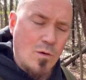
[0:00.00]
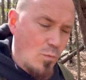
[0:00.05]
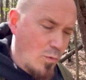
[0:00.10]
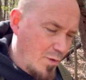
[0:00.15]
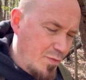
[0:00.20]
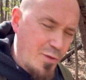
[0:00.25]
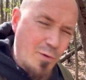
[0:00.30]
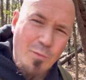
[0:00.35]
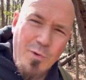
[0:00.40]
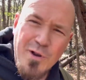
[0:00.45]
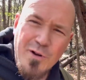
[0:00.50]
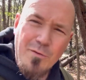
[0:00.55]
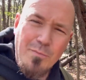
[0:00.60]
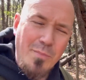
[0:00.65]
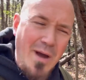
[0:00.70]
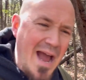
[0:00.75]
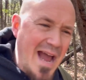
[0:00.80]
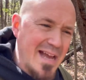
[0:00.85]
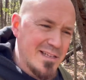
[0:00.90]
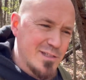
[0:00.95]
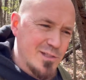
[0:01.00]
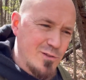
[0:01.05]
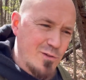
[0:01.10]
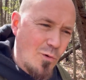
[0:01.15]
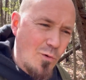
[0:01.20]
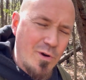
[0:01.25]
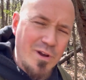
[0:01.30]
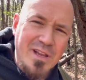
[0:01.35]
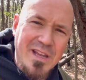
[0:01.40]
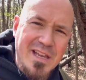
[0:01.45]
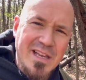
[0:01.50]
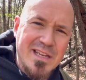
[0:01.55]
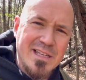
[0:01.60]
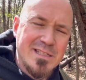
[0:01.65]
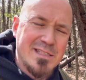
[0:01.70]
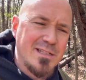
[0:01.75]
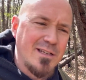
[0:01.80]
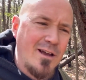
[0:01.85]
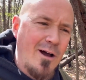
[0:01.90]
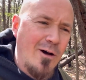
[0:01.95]
what the real backstory
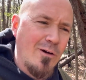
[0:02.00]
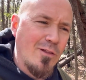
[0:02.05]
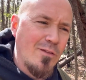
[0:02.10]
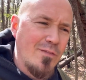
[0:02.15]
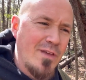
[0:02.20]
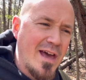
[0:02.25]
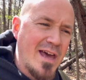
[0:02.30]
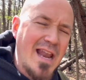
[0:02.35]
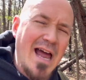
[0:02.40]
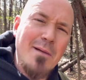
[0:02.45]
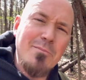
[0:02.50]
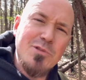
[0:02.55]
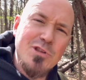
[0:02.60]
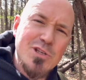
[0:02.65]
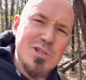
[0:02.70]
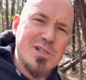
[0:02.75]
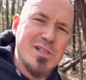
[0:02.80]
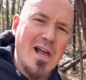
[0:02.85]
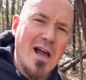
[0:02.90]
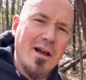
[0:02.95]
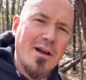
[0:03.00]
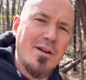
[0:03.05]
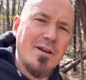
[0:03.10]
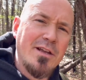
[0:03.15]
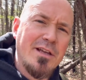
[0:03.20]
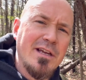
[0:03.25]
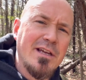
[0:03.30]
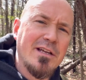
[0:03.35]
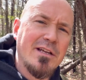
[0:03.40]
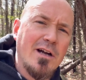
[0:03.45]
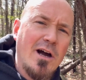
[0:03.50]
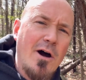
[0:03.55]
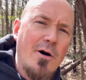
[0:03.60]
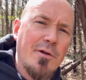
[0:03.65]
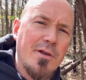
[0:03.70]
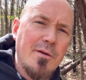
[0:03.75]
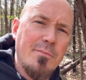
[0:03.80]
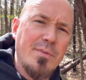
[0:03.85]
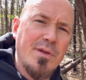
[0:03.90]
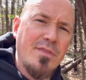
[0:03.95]
is and all of that. I'm just not gonna get caught
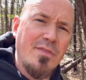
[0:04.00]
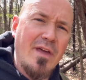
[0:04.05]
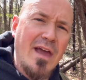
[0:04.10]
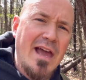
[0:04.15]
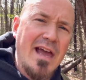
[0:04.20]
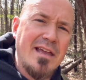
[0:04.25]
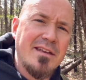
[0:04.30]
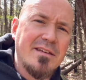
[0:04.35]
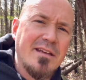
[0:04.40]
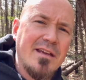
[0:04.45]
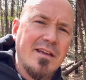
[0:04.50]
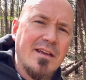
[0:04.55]
up in that